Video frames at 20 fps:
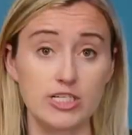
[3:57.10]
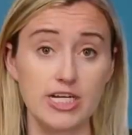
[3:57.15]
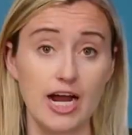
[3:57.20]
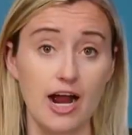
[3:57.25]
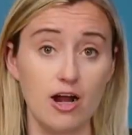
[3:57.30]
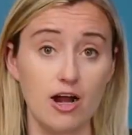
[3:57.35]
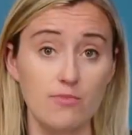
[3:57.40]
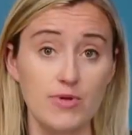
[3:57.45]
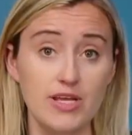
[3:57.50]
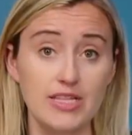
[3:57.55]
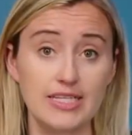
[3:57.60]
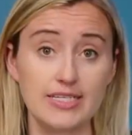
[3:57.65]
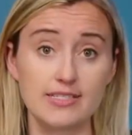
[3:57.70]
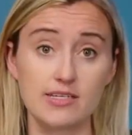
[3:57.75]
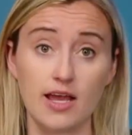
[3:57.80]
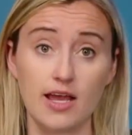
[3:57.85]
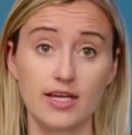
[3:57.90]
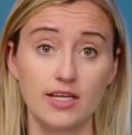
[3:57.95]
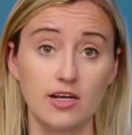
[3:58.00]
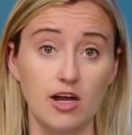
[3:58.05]
retirement,
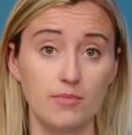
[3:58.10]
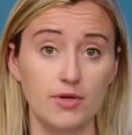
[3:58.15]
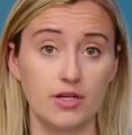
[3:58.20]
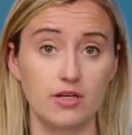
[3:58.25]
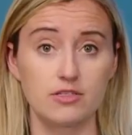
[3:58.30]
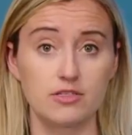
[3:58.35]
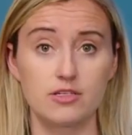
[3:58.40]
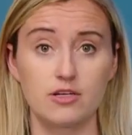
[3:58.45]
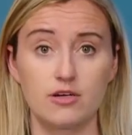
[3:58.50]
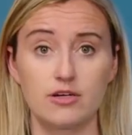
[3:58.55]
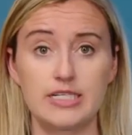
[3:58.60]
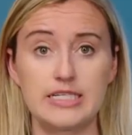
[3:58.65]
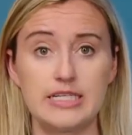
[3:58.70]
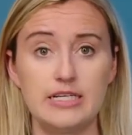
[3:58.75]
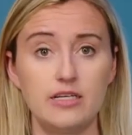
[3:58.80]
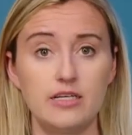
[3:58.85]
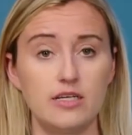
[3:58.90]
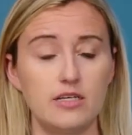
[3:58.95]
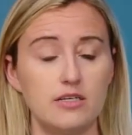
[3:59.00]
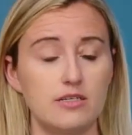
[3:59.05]
this economic
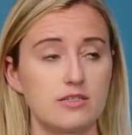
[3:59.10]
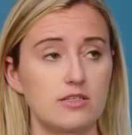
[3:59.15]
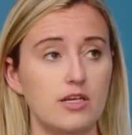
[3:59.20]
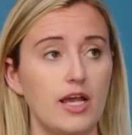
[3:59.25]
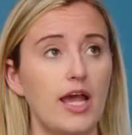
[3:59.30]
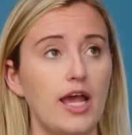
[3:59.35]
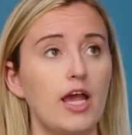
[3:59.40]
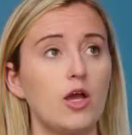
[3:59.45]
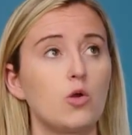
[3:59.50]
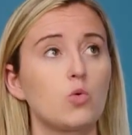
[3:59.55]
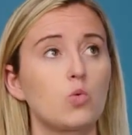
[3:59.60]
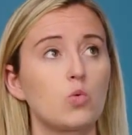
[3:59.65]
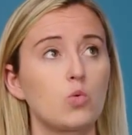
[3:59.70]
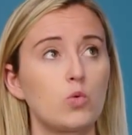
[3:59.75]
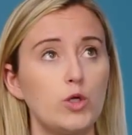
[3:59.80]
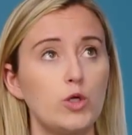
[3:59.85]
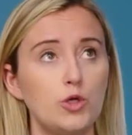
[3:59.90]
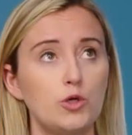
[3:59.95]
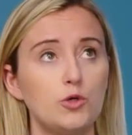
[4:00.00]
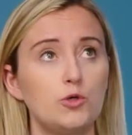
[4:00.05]
uncertainty is a
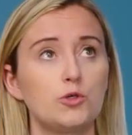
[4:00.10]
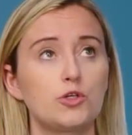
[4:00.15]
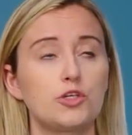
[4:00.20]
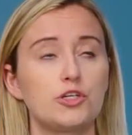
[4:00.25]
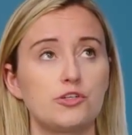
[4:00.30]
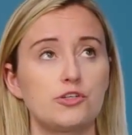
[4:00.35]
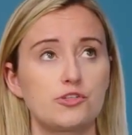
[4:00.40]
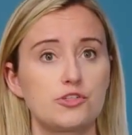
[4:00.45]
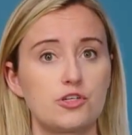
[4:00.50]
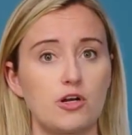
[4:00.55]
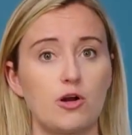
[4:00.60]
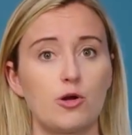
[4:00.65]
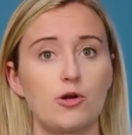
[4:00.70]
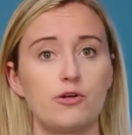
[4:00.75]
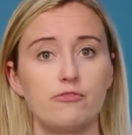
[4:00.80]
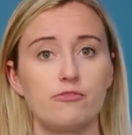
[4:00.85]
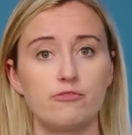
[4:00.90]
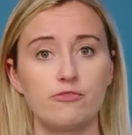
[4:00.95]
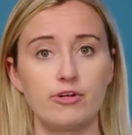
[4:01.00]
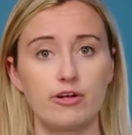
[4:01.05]
real
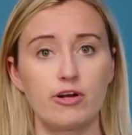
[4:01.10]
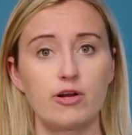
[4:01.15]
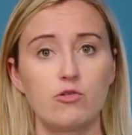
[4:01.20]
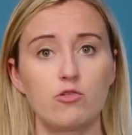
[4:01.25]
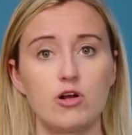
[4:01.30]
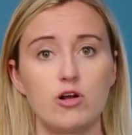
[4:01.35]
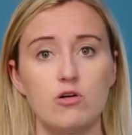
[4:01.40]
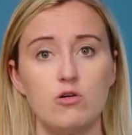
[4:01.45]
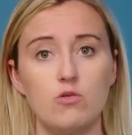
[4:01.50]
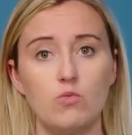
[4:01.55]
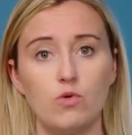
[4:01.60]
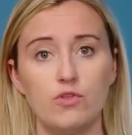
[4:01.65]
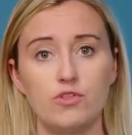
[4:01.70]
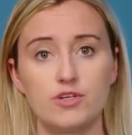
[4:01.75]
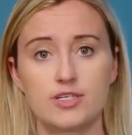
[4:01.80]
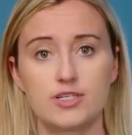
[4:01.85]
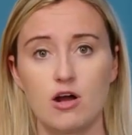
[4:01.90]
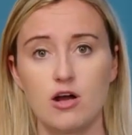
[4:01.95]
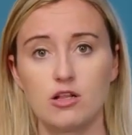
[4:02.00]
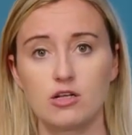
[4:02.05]
concern, very real.
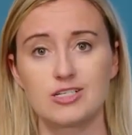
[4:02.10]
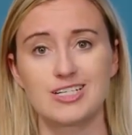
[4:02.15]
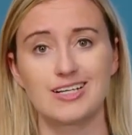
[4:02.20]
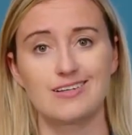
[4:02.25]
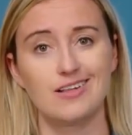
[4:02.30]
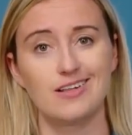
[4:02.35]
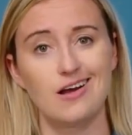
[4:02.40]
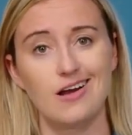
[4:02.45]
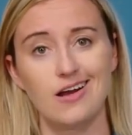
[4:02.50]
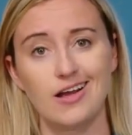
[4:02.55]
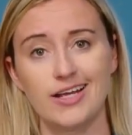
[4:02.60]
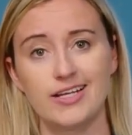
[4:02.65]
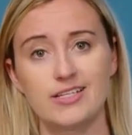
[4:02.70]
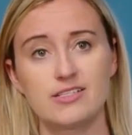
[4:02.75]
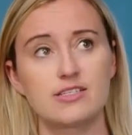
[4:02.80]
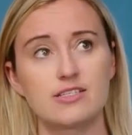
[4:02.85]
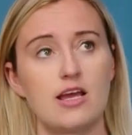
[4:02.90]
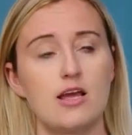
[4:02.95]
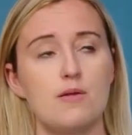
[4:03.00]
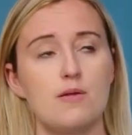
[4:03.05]
When the dollar declines